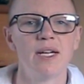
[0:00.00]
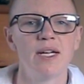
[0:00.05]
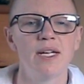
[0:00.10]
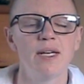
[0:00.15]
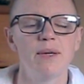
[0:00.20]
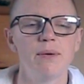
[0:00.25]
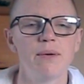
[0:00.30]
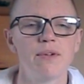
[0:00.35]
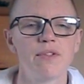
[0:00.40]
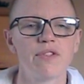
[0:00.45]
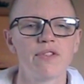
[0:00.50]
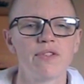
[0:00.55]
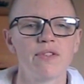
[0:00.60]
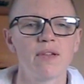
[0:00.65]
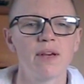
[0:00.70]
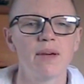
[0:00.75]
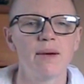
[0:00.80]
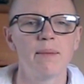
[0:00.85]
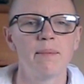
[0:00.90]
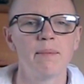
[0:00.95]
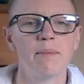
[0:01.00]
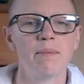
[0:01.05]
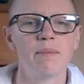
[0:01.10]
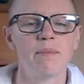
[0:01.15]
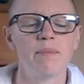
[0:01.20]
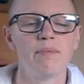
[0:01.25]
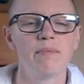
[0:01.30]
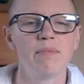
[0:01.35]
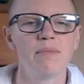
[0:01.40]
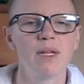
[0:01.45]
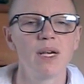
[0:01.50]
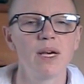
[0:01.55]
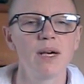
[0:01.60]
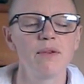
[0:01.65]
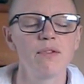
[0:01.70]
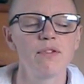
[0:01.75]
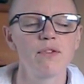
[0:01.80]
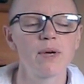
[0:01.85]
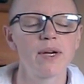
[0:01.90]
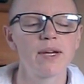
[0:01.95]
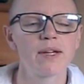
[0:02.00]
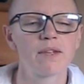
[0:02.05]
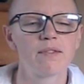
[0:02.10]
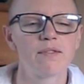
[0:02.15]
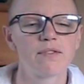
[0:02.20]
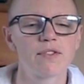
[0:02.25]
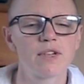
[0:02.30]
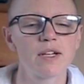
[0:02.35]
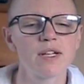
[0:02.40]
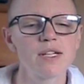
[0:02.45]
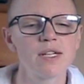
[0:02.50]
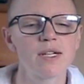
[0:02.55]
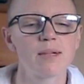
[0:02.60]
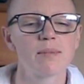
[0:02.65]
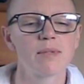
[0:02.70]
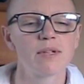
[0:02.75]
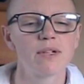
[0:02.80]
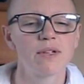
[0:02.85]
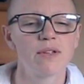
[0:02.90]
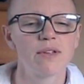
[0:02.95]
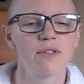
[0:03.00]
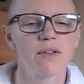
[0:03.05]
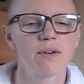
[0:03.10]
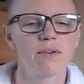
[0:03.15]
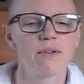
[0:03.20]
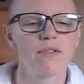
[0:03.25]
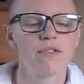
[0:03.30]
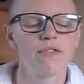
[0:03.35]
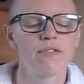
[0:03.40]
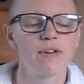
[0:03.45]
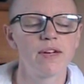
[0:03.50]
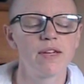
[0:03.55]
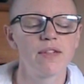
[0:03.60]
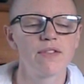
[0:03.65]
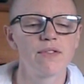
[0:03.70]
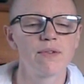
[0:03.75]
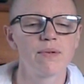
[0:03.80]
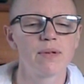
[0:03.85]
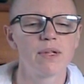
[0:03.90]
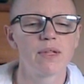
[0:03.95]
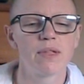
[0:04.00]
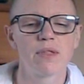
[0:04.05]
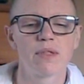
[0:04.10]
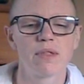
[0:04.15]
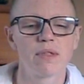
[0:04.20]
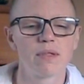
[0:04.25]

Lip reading: It was it was quite confronting because I was faced with